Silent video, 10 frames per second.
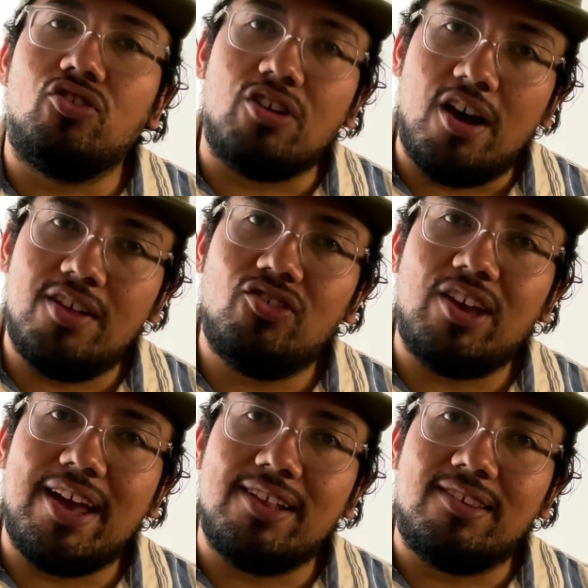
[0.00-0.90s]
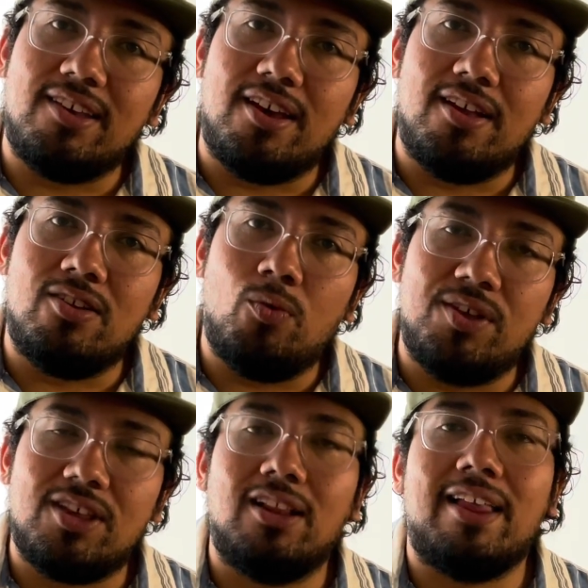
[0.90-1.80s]
John Jansen
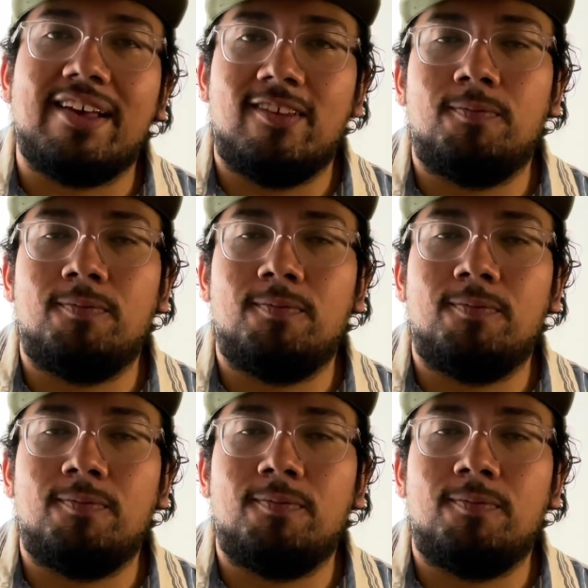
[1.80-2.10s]
with Alexis